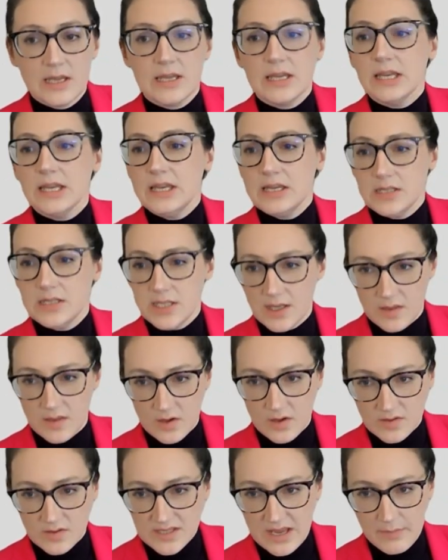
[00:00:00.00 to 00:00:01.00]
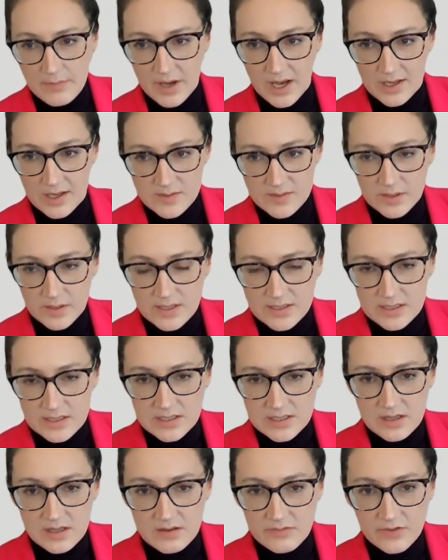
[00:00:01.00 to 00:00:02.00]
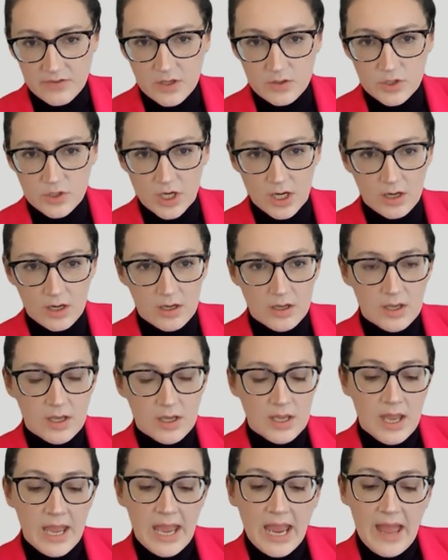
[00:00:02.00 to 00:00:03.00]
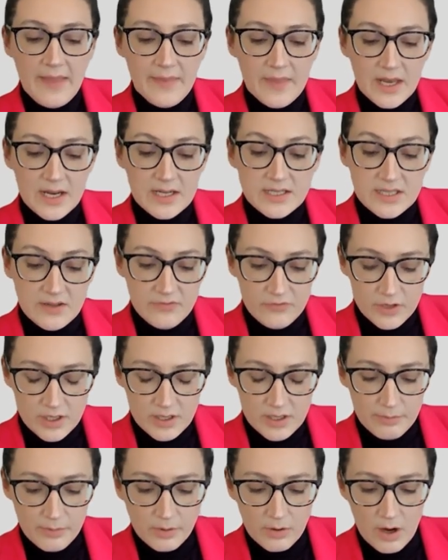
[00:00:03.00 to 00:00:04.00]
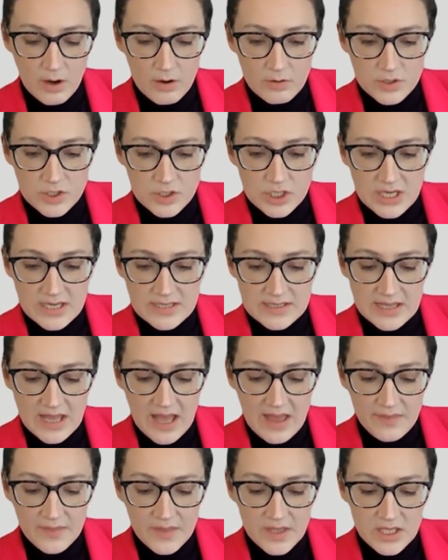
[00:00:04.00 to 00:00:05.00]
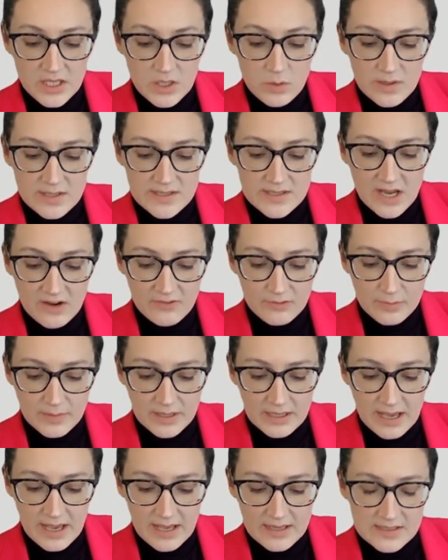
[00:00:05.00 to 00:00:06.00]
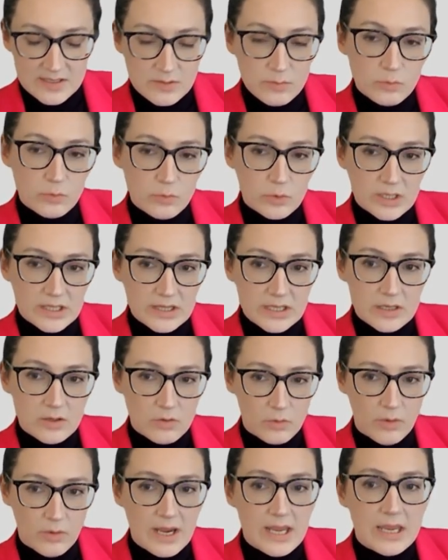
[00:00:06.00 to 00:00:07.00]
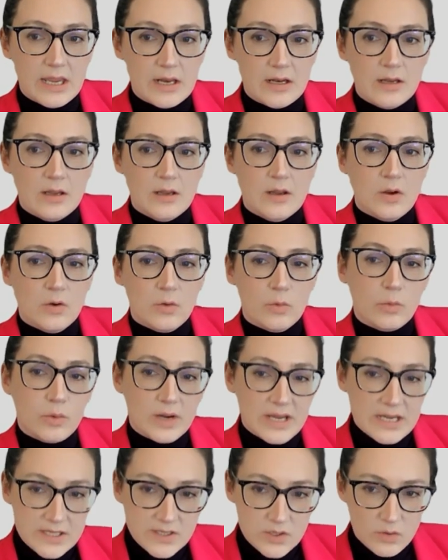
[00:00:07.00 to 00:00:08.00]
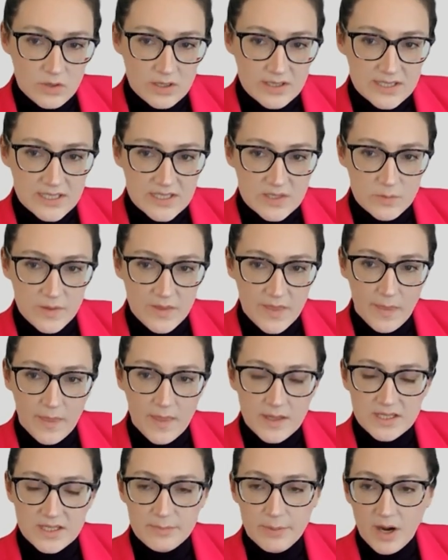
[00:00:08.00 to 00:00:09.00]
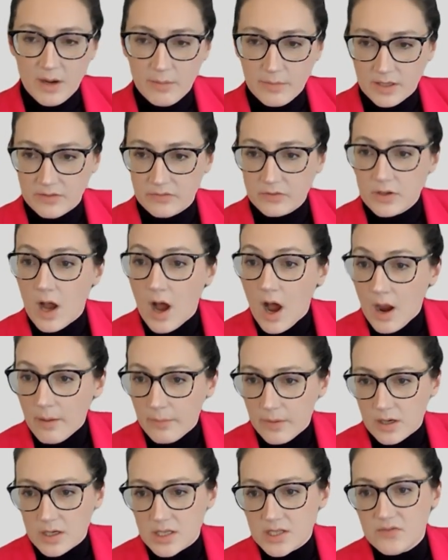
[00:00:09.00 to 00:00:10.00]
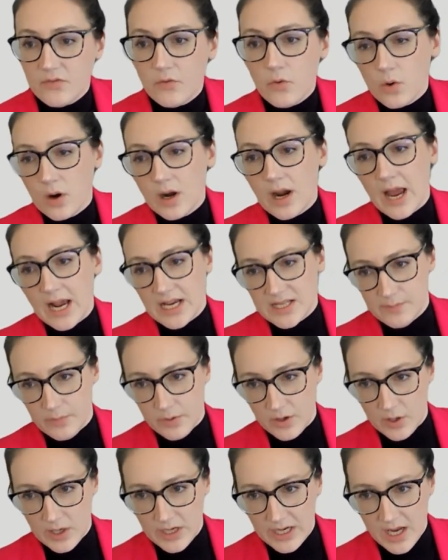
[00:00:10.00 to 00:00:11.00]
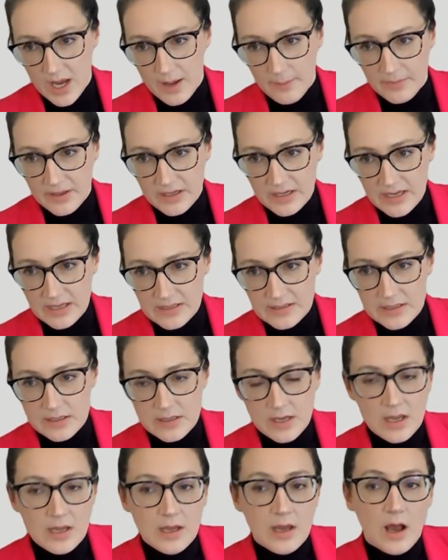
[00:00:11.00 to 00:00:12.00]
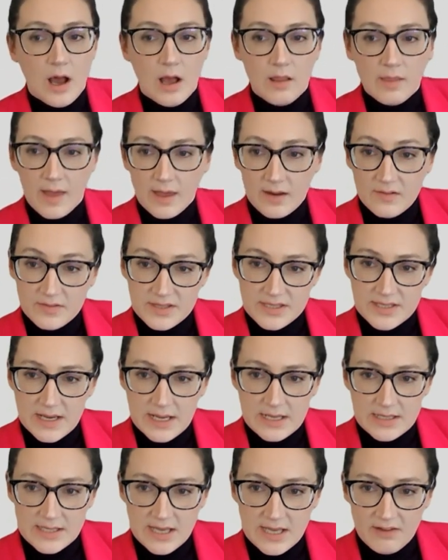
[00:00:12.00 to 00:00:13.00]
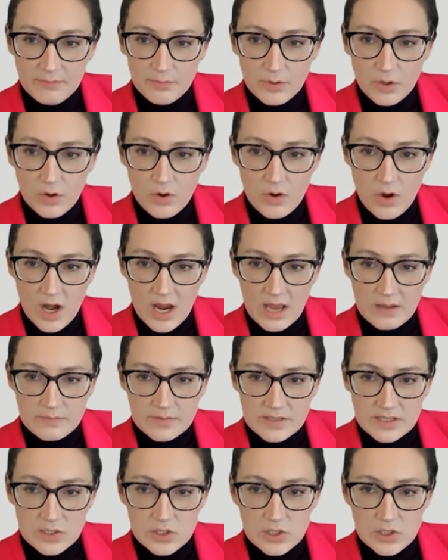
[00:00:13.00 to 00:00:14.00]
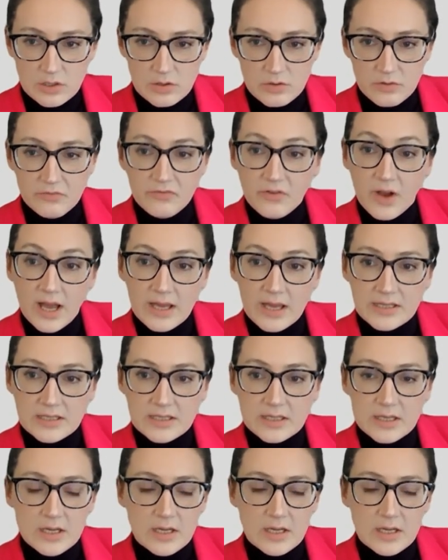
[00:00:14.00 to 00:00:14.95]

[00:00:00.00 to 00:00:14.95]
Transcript: into those same hospitals into the future. And then a different approach is that the US government has some really great resources within the Department of Commerce for exporting companies. A lot of states have programs to fund